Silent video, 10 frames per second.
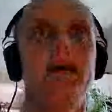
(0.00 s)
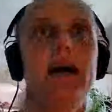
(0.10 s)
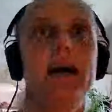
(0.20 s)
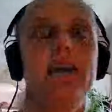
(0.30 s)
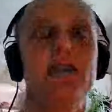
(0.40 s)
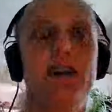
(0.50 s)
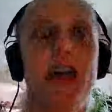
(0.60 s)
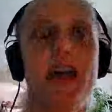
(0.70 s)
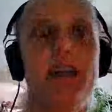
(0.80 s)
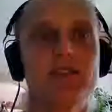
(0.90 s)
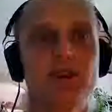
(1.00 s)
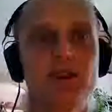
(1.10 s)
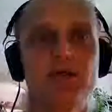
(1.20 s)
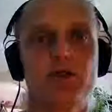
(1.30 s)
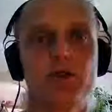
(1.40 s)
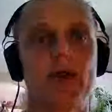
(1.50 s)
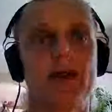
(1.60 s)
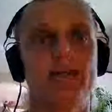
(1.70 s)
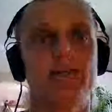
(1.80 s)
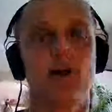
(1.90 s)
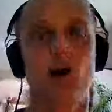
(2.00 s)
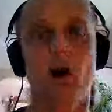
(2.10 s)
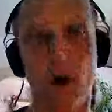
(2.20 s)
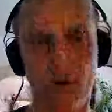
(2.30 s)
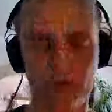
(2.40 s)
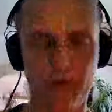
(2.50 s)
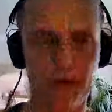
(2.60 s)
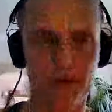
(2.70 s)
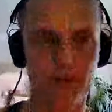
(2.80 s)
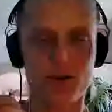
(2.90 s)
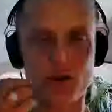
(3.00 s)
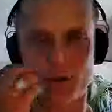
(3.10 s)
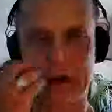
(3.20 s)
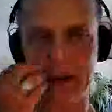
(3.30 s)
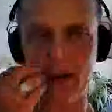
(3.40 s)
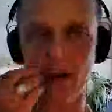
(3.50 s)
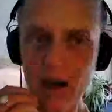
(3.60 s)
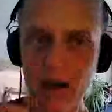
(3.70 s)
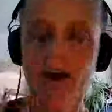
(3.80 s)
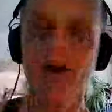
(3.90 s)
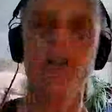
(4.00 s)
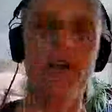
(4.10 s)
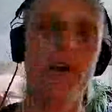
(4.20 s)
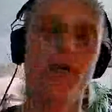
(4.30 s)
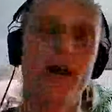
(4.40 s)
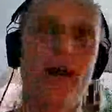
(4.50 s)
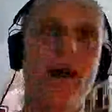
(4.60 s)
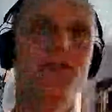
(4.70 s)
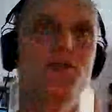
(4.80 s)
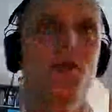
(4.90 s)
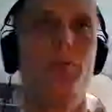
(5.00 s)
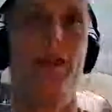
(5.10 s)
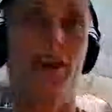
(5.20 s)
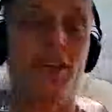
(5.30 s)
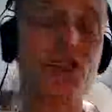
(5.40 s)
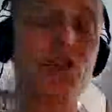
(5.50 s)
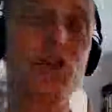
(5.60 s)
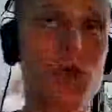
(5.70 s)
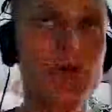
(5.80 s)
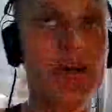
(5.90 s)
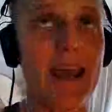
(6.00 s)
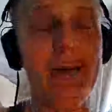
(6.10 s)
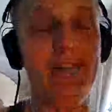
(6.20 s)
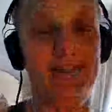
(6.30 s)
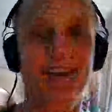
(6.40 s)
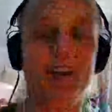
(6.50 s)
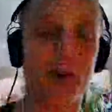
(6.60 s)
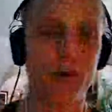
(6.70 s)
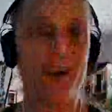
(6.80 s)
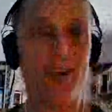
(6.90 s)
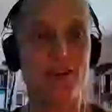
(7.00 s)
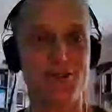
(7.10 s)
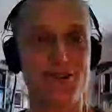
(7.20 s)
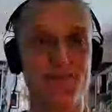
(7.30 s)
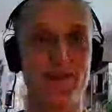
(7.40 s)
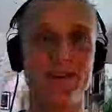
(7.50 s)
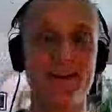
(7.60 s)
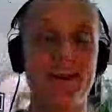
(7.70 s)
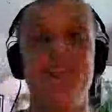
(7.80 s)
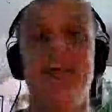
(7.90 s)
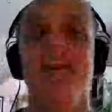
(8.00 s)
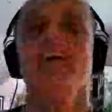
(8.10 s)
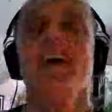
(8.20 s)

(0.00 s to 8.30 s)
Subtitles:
and creating a social space off social media, although I have to admit I do take video and use them every now and then,